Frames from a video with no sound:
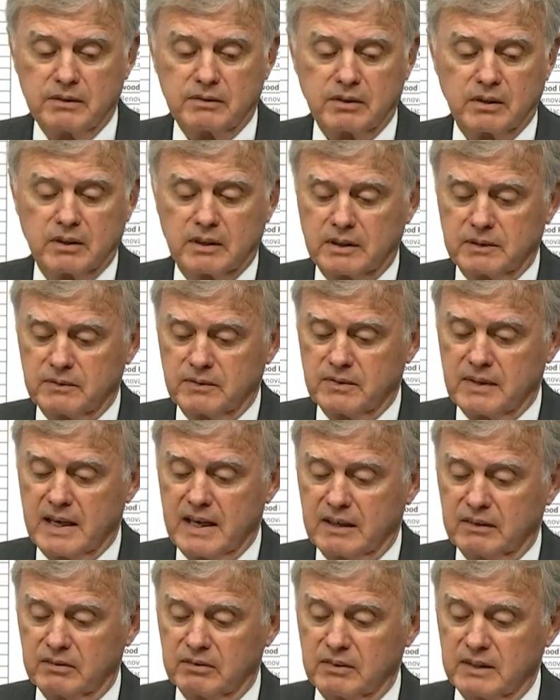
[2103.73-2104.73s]
So I've
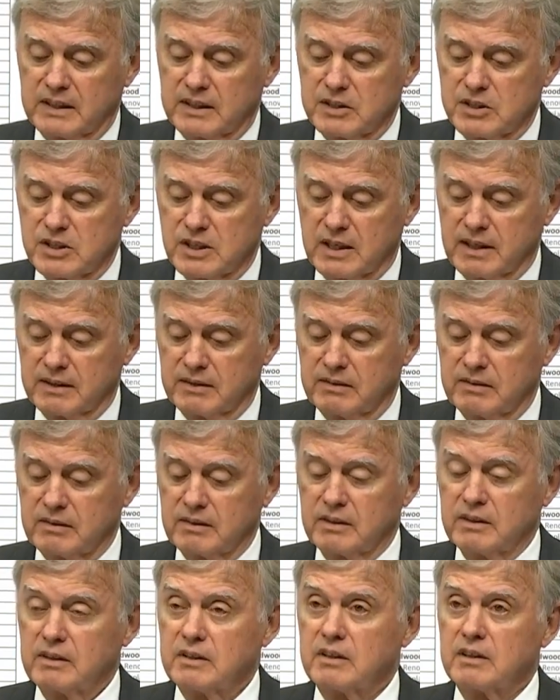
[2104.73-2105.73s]
asked Lynn
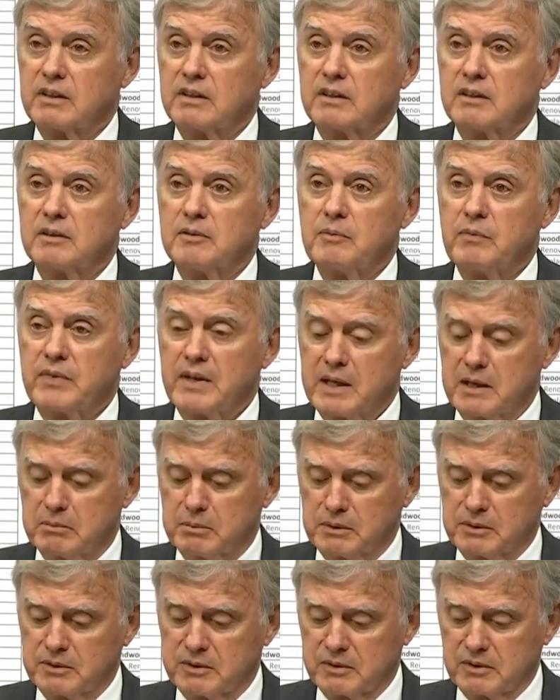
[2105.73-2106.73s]
Johnson, the
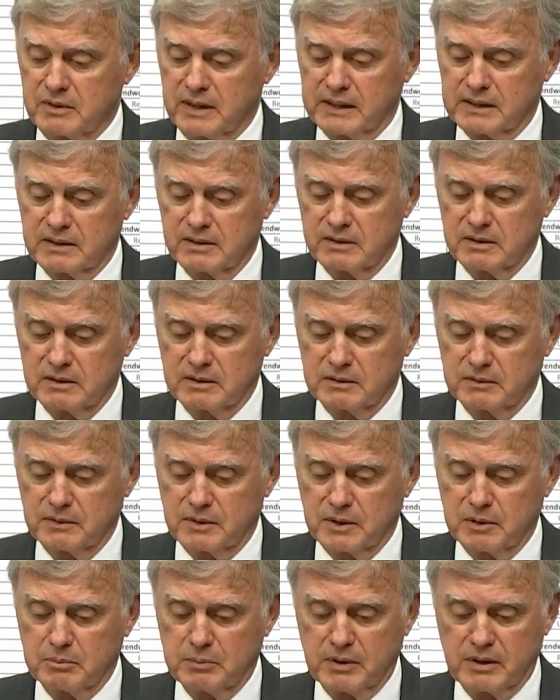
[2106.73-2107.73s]
able director
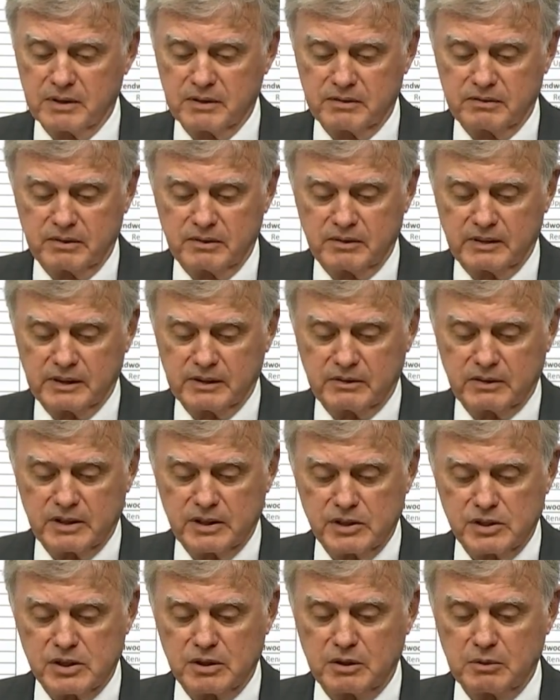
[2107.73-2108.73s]
of our Parks and
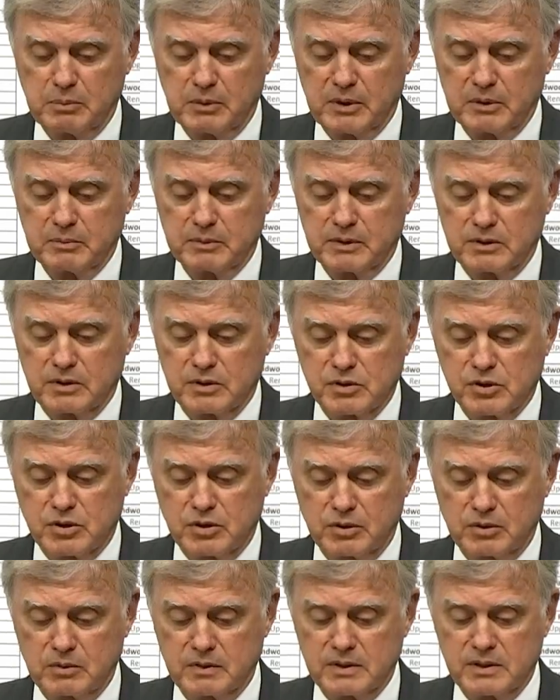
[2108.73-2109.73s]
Recreation Department, to
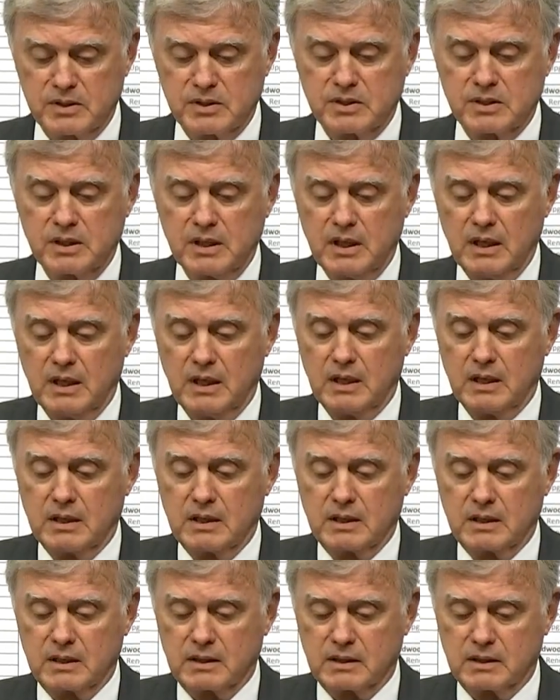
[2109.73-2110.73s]
show us
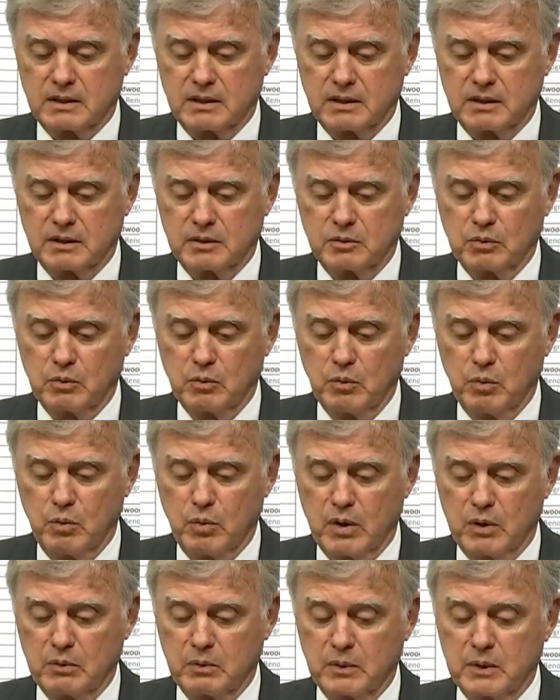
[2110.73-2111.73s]
uh,
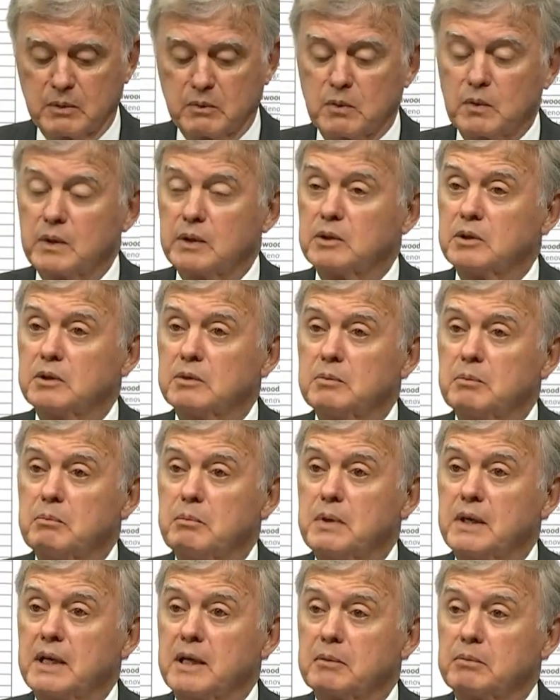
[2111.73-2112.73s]
what we will
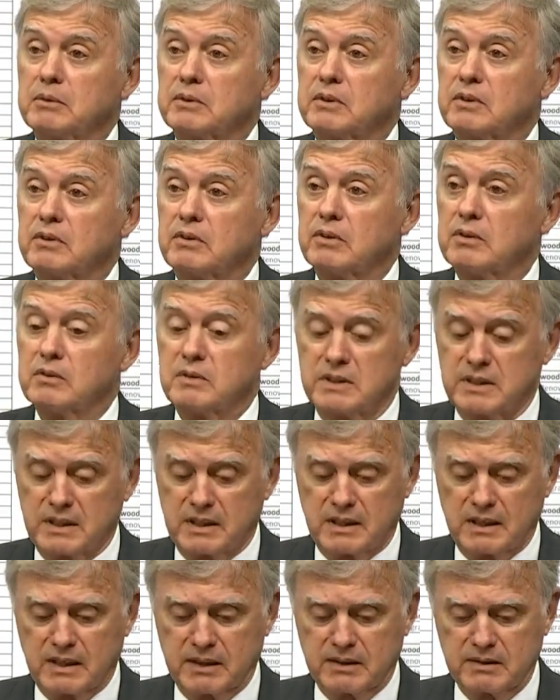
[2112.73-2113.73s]
be able to do in
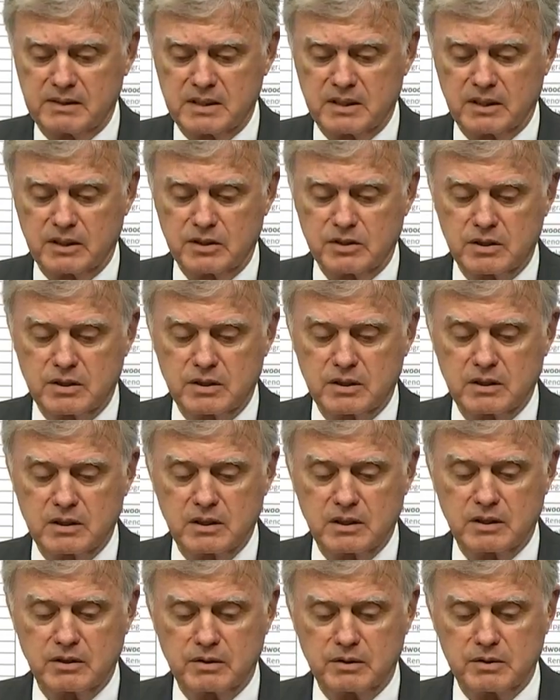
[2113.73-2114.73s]
the next six
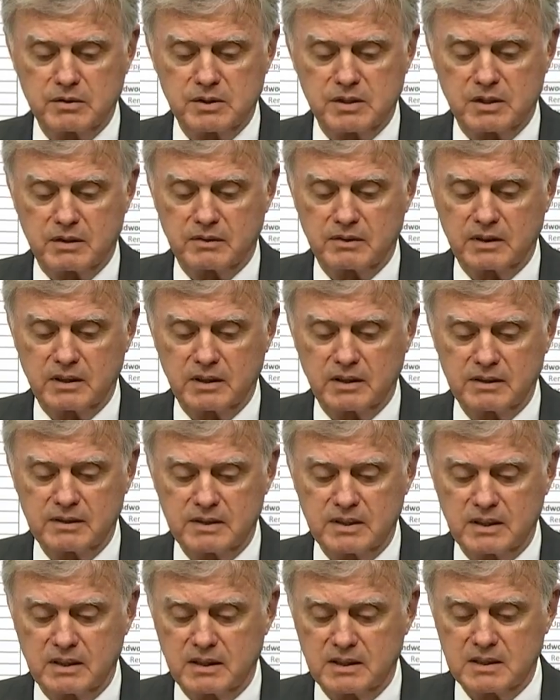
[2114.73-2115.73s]
years of the
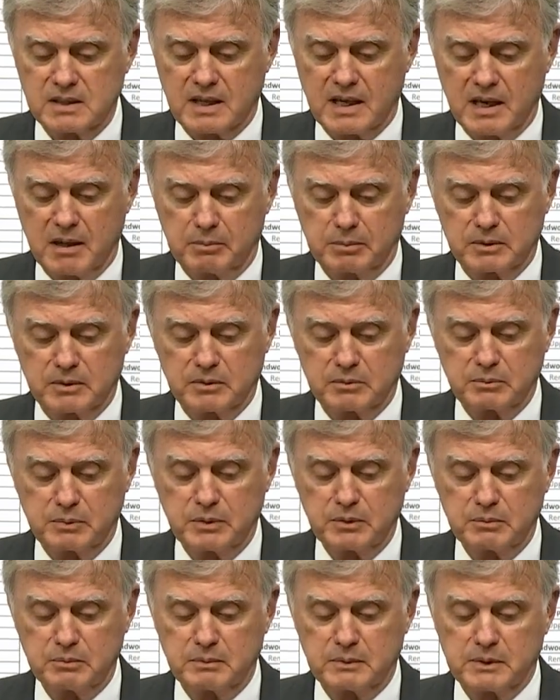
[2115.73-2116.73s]
city's capital
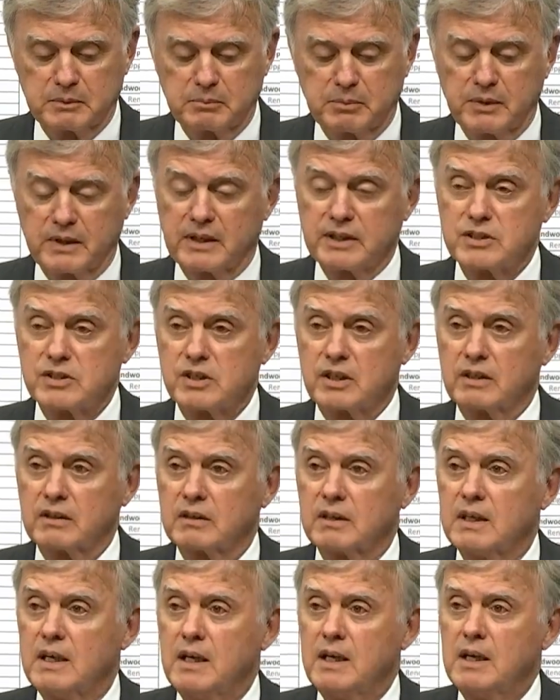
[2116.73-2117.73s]
improvement
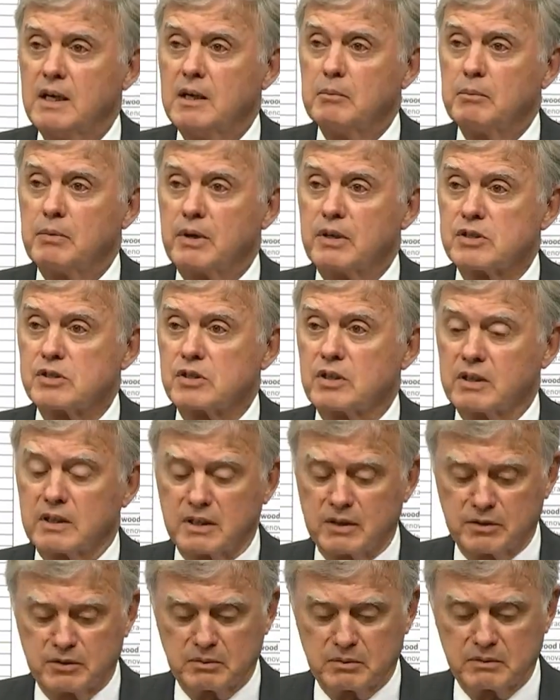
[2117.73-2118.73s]
project, partially
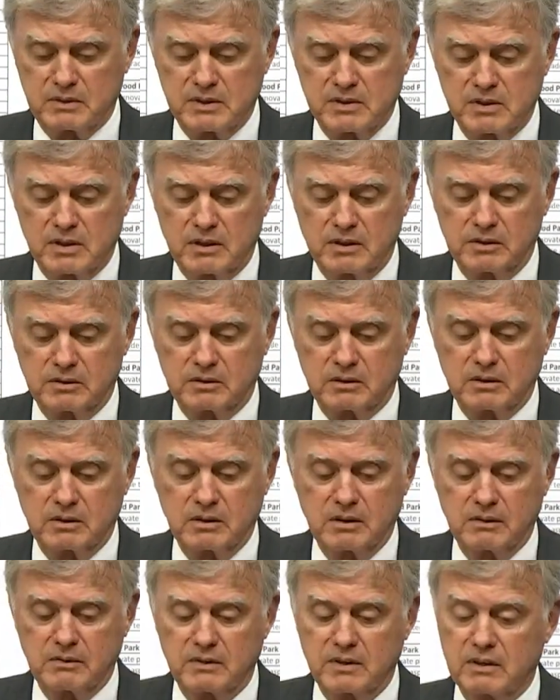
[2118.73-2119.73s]
as a result
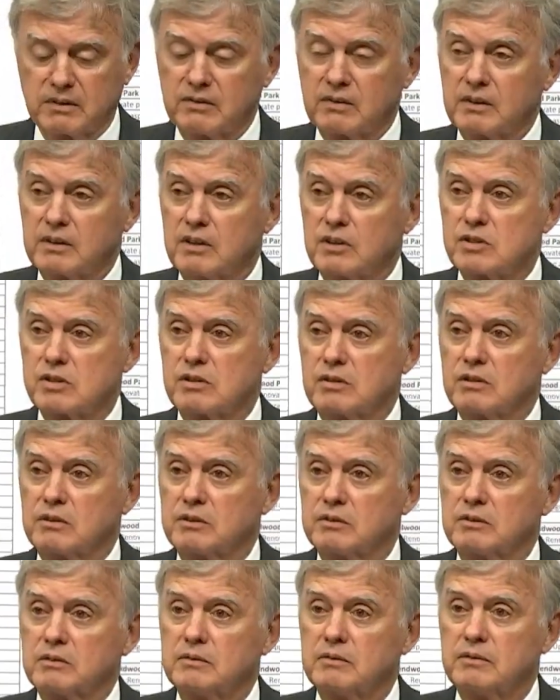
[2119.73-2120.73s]
of these
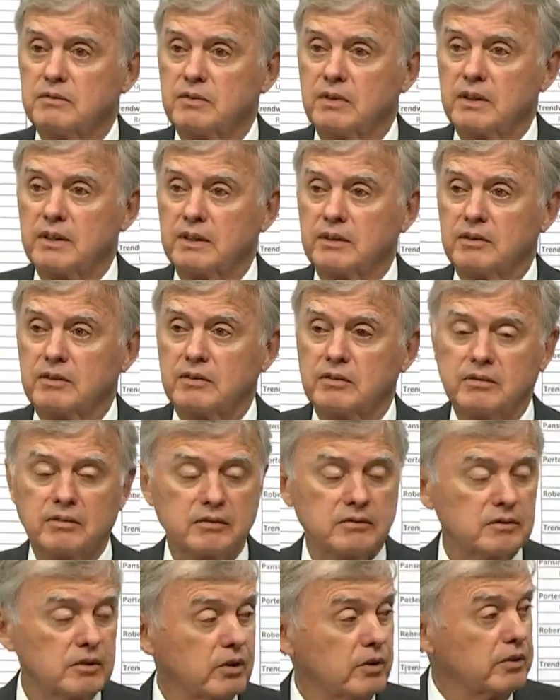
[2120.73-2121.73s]
additional funds,
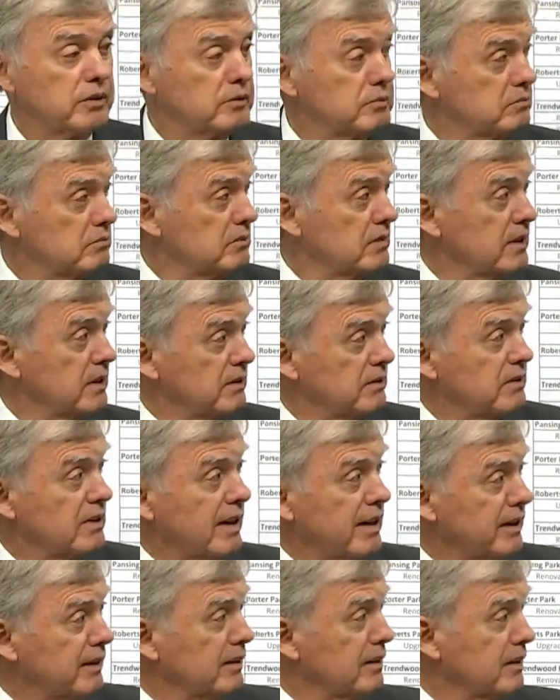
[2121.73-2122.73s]
or
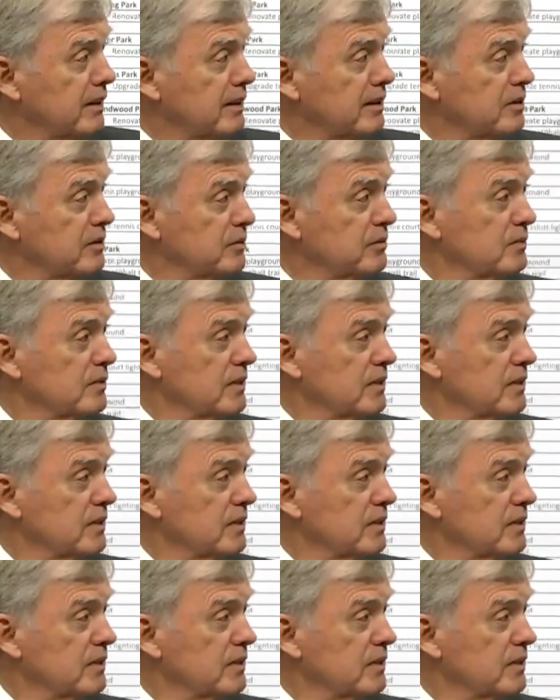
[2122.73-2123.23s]
entirely.